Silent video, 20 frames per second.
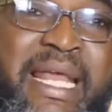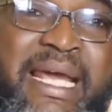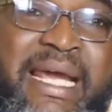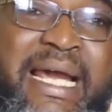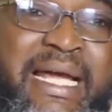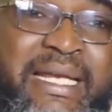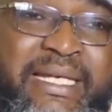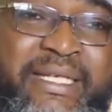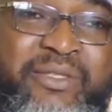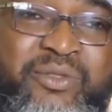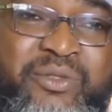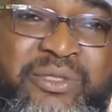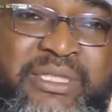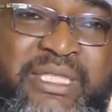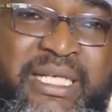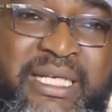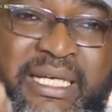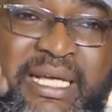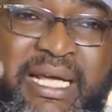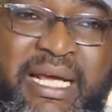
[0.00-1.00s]
legally to
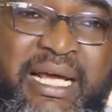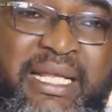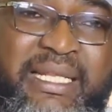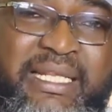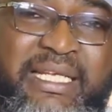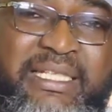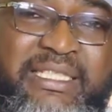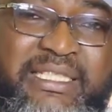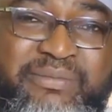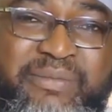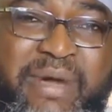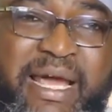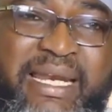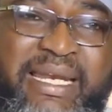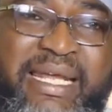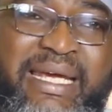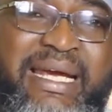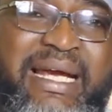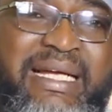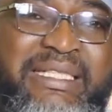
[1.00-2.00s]
say this is
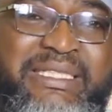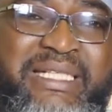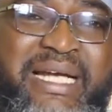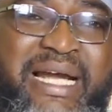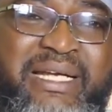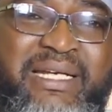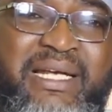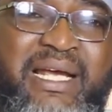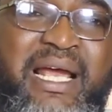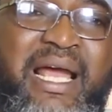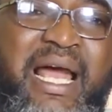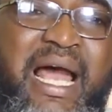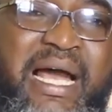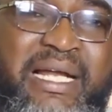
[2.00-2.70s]
my legal child,